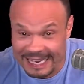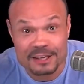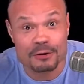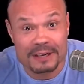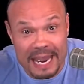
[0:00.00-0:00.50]

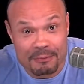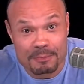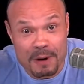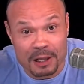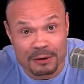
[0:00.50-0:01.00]
You get what
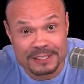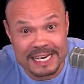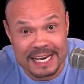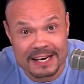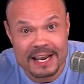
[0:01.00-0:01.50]
Mueller
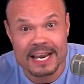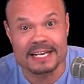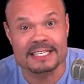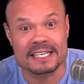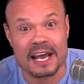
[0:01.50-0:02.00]
did?
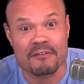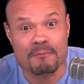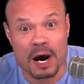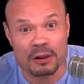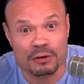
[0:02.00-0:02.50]
Instead of
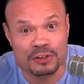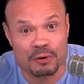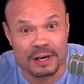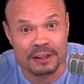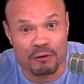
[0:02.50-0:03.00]
Mueller
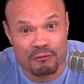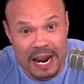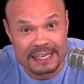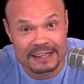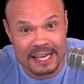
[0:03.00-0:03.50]
doing the
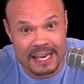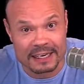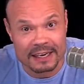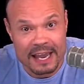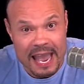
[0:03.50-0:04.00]
right
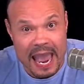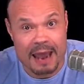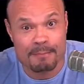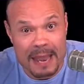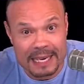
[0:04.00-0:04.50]
thing
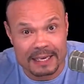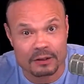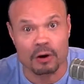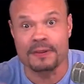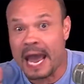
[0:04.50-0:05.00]
and making
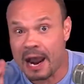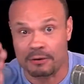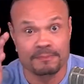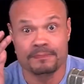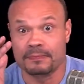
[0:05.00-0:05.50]

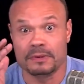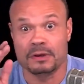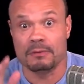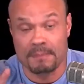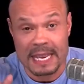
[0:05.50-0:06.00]

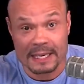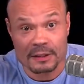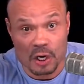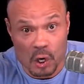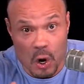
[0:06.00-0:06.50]

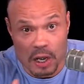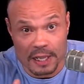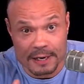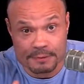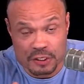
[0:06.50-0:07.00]
the call
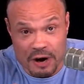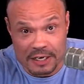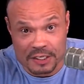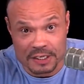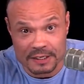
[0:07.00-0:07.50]
on
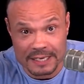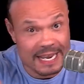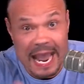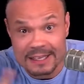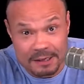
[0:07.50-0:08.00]
obstruction. He
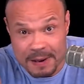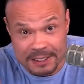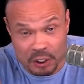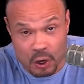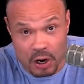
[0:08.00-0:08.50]
had to
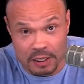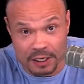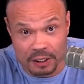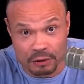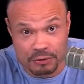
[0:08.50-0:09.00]
make the call
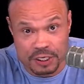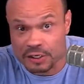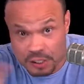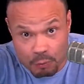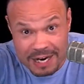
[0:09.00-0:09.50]
on collusion
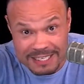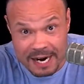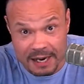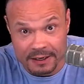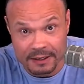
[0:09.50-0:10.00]
because there was
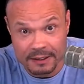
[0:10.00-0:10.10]
none.